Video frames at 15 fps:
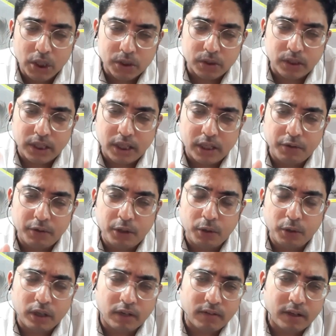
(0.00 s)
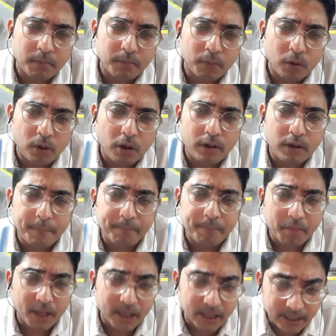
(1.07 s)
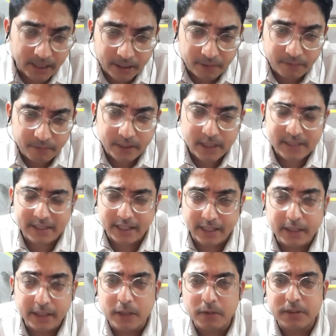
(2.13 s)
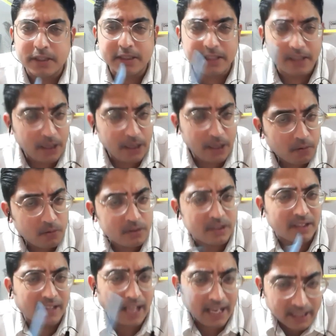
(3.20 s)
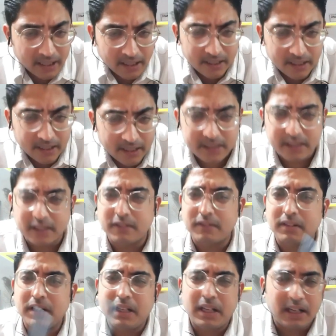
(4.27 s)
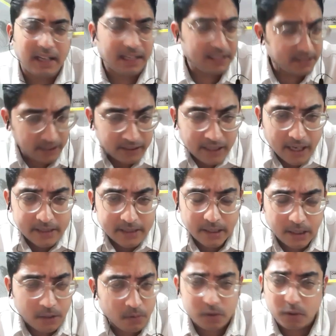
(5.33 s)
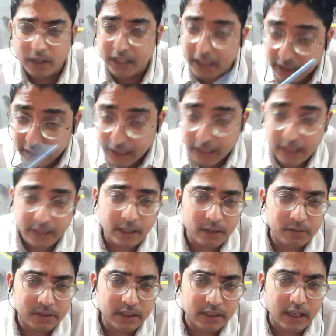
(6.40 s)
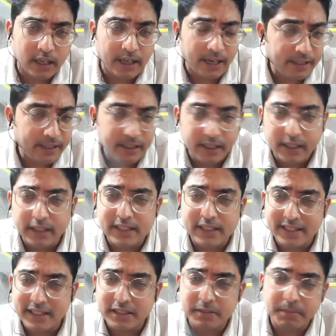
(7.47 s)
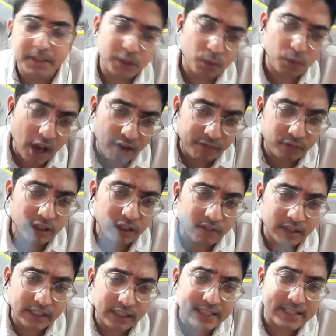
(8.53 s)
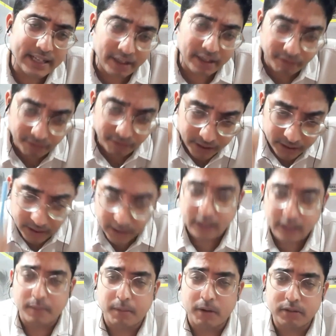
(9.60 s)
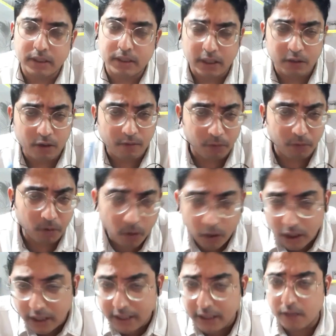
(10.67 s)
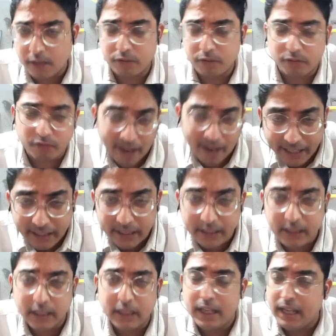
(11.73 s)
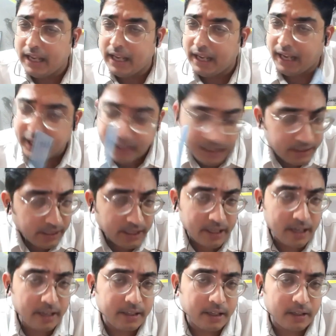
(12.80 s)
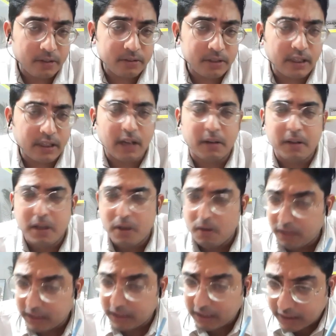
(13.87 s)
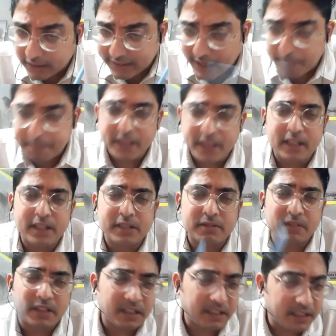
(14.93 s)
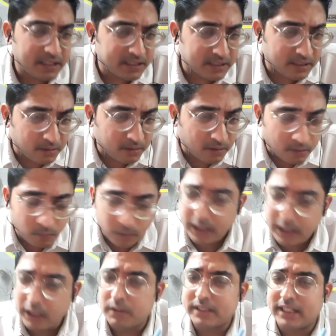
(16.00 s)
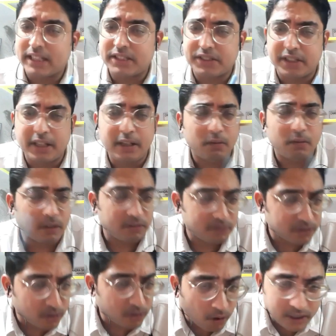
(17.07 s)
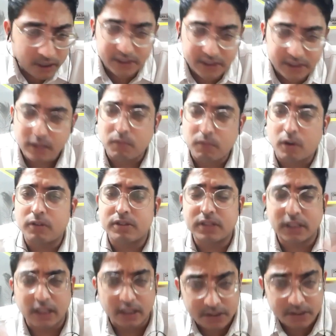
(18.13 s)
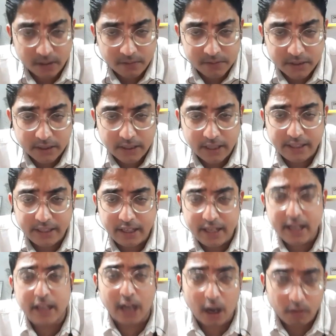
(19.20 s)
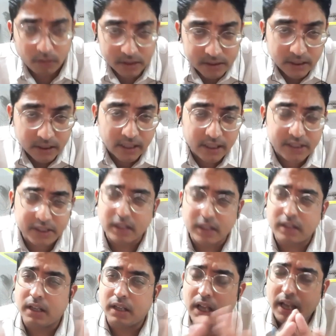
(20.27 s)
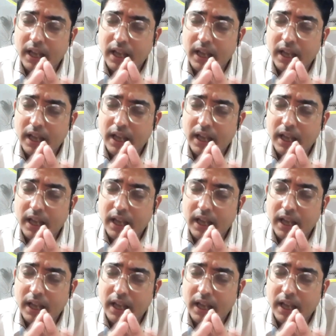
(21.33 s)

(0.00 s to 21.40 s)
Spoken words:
So here you need to cover more on current affairs, anything which is in news, tiger reserve, like cheetah is in news. So anything related to cheetah, anything in the sense means you have to cover each and everything about cheetah. You have to Google it, you have to find it, anything related to cheetah, whether it is appearance, whether it is when it was extinct, what was the origin, what was the condition of cheetah in India, now what's the condition,